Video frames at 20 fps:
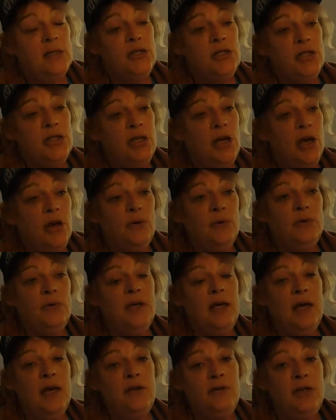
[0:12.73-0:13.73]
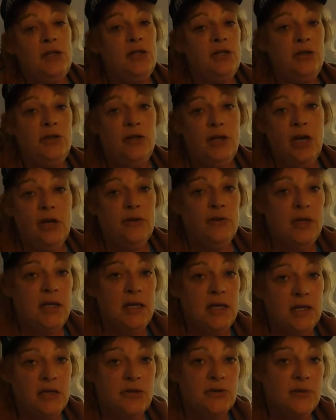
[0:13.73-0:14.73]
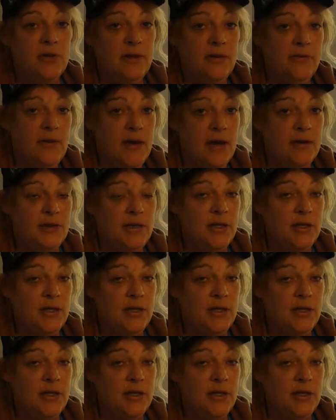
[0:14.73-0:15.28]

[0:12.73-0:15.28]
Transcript: So, now that you know the history of how